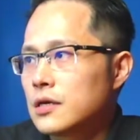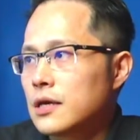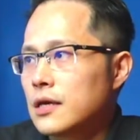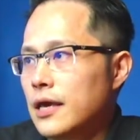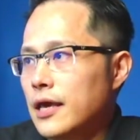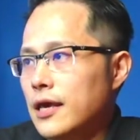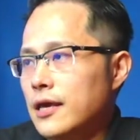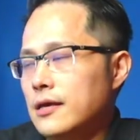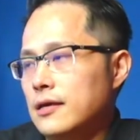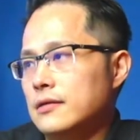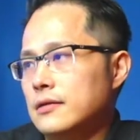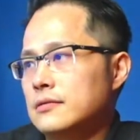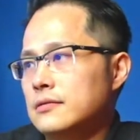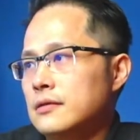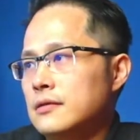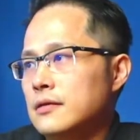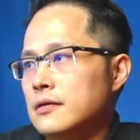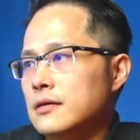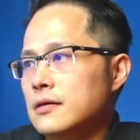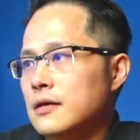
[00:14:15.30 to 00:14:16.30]

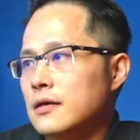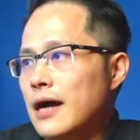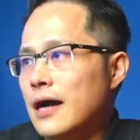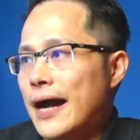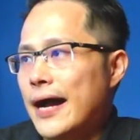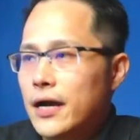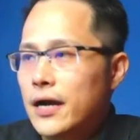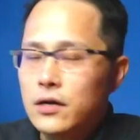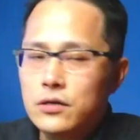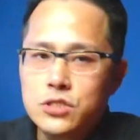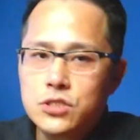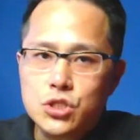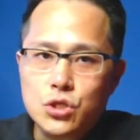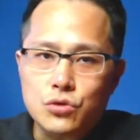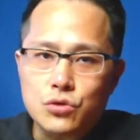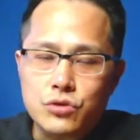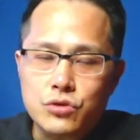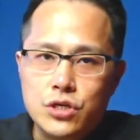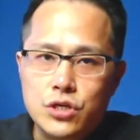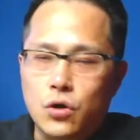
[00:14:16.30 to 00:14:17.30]
And I also
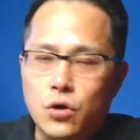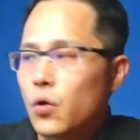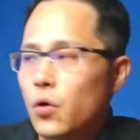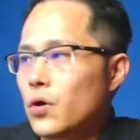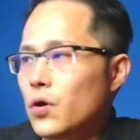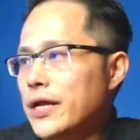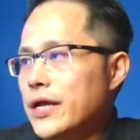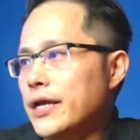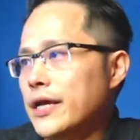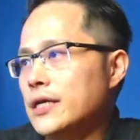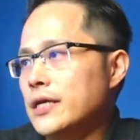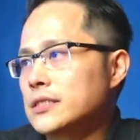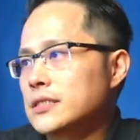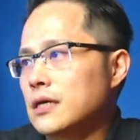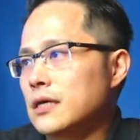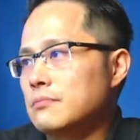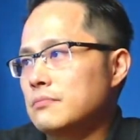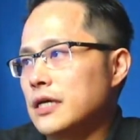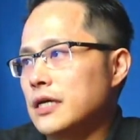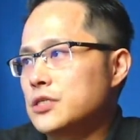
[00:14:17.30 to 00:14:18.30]
recorded
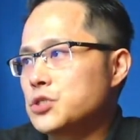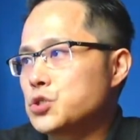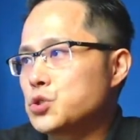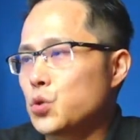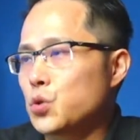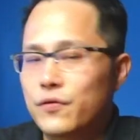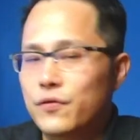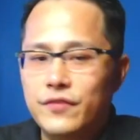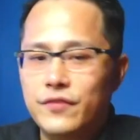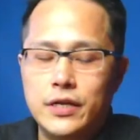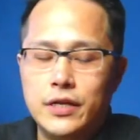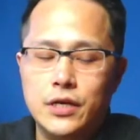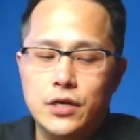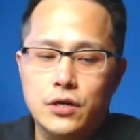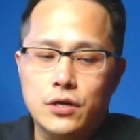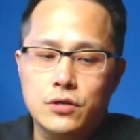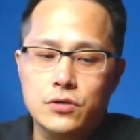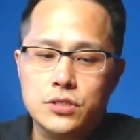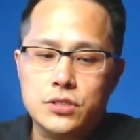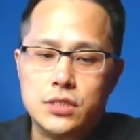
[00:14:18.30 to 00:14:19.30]
some like short
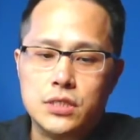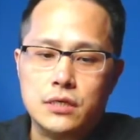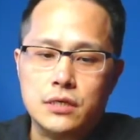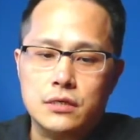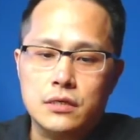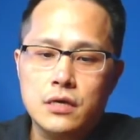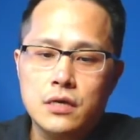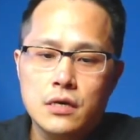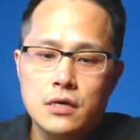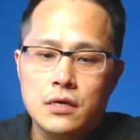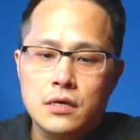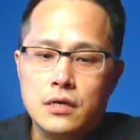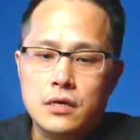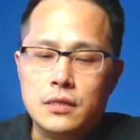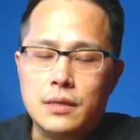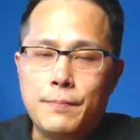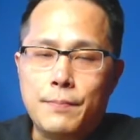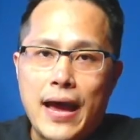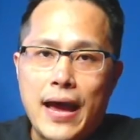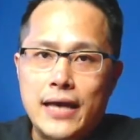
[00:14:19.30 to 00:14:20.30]
videos in
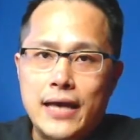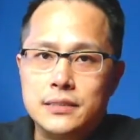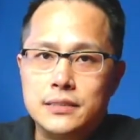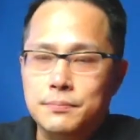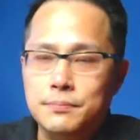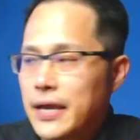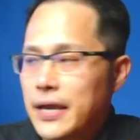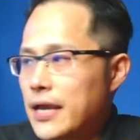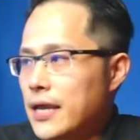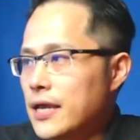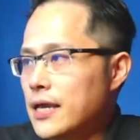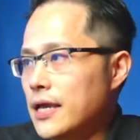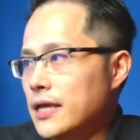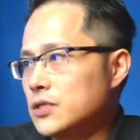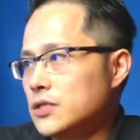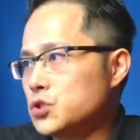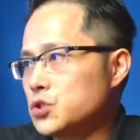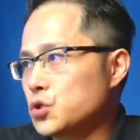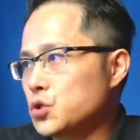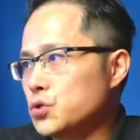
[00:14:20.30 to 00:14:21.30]
the past May
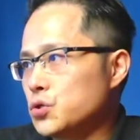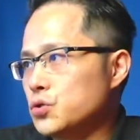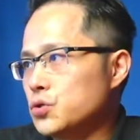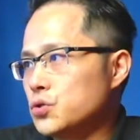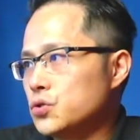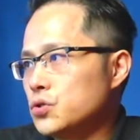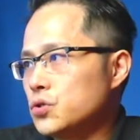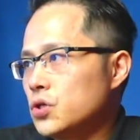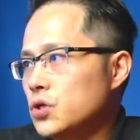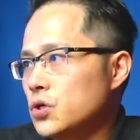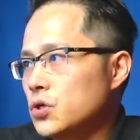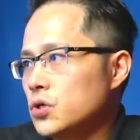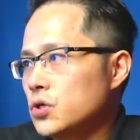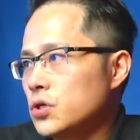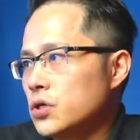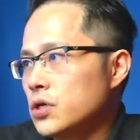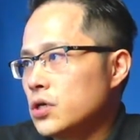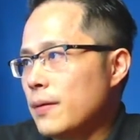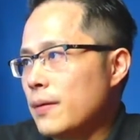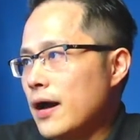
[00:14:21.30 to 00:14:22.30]
and June
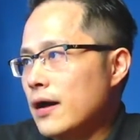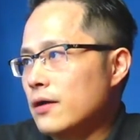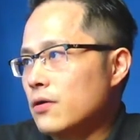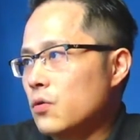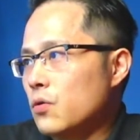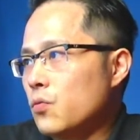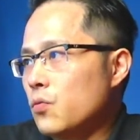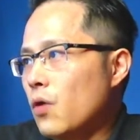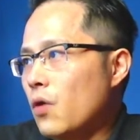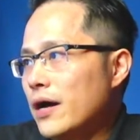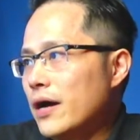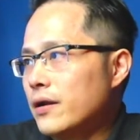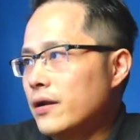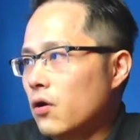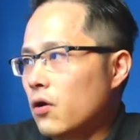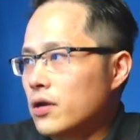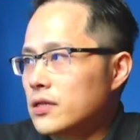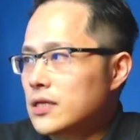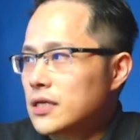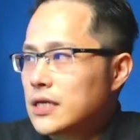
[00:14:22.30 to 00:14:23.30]
about what
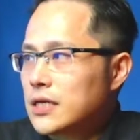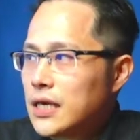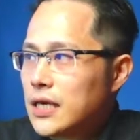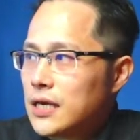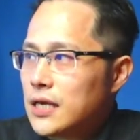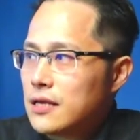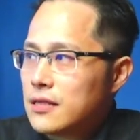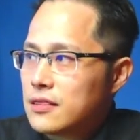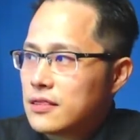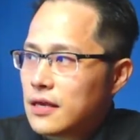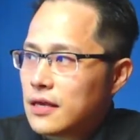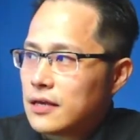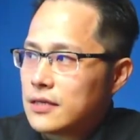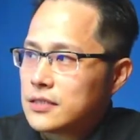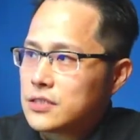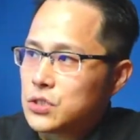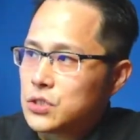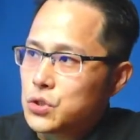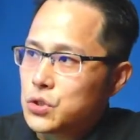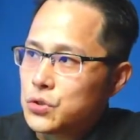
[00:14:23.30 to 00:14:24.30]
are the key things
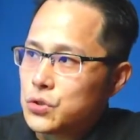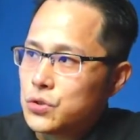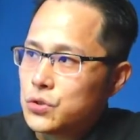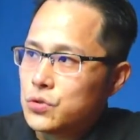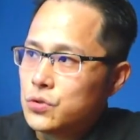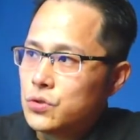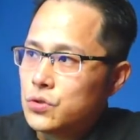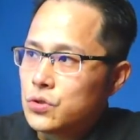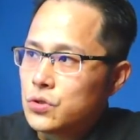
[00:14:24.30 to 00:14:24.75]
to do